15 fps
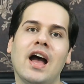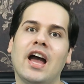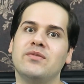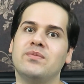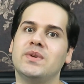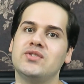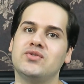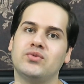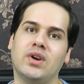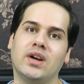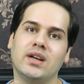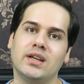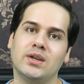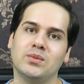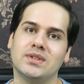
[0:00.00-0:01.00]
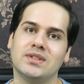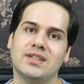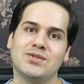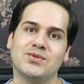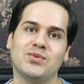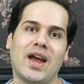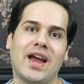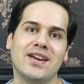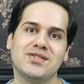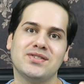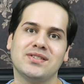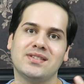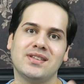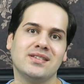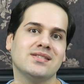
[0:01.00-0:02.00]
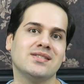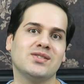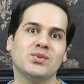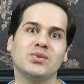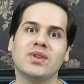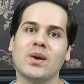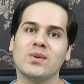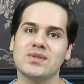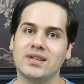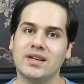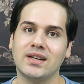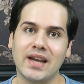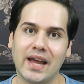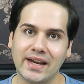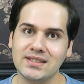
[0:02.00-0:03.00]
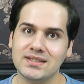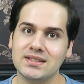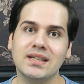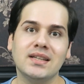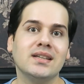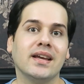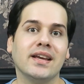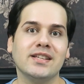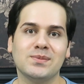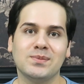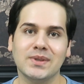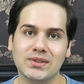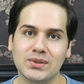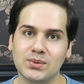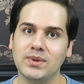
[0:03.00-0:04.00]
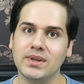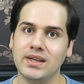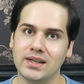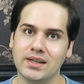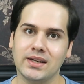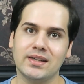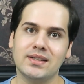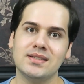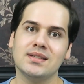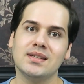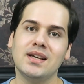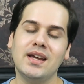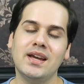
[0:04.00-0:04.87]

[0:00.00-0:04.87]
I've been struggling with this rash since 2019. It's been 3 years.